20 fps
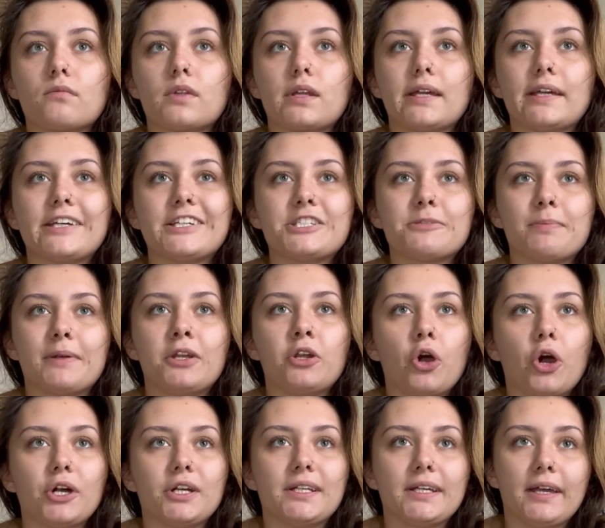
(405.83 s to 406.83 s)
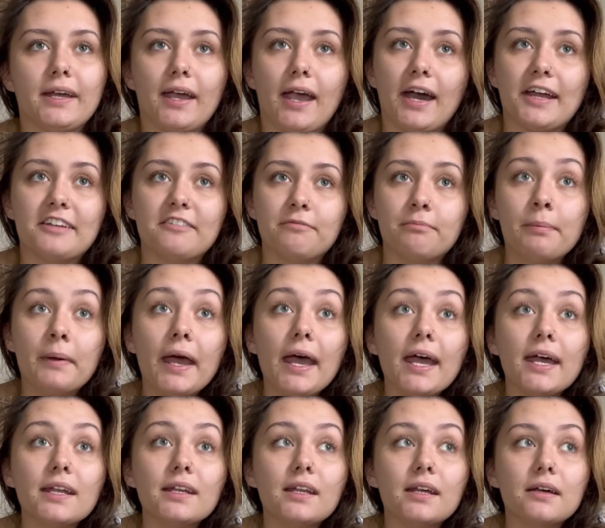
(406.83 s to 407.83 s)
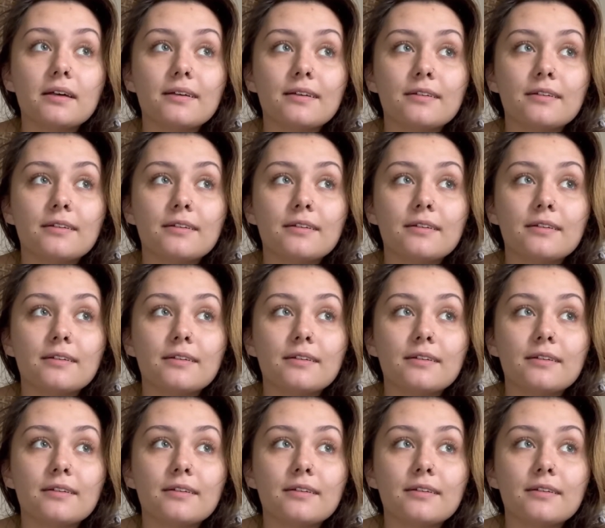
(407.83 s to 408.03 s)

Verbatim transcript: it's been hard to get out of bed.